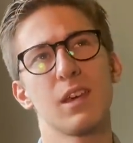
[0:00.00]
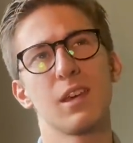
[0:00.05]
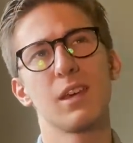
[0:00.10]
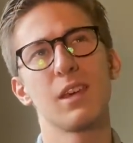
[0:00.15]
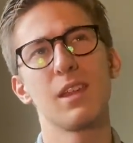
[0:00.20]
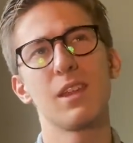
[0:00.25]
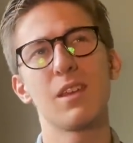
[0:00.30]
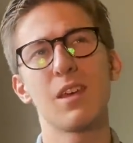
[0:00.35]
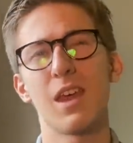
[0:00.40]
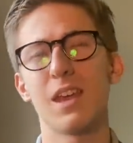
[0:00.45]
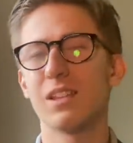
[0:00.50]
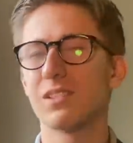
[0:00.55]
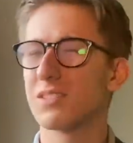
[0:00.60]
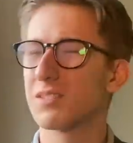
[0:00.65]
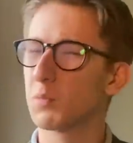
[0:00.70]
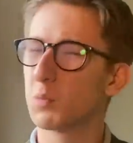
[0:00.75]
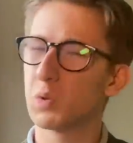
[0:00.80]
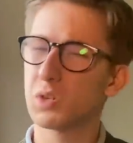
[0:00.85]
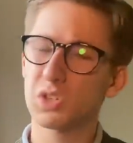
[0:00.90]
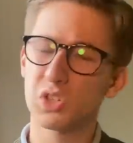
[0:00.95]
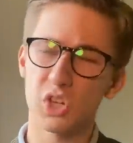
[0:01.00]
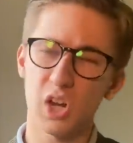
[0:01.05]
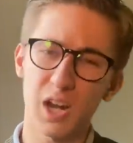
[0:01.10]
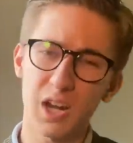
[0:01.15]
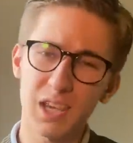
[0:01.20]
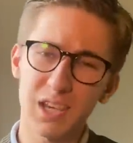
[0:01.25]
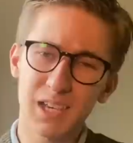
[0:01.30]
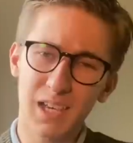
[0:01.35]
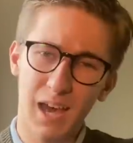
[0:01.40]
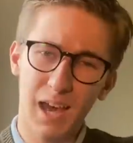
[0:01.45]
would
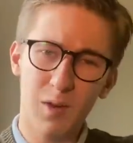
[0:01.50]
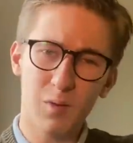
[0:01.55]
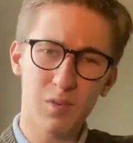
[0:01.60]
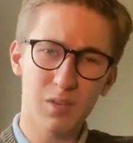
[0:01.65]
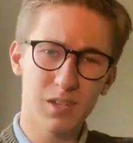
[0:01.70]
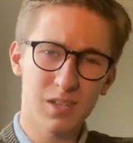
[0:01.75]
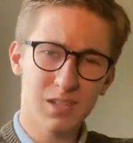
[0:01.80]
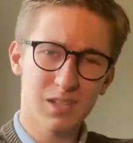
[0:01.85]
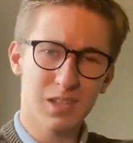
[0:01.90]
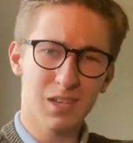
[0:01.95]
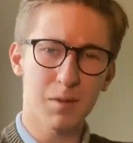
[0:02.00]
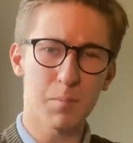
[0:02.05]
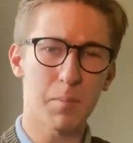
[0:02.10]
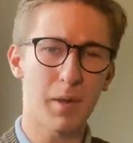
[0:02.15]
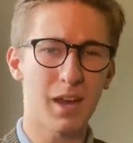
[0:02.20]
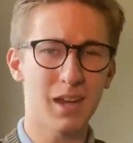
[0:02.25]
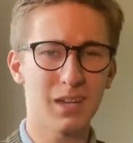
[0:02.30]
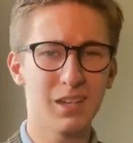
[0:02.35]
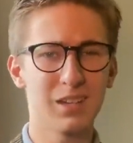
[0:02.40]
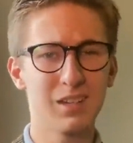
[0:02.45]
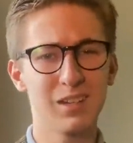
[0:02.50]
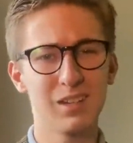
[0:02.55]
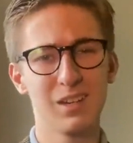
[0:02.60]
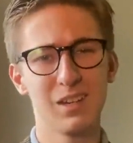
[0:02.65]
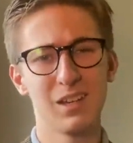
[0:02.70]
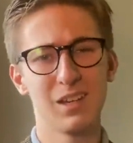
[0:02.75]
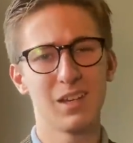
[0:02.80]
Jenny count as a companion?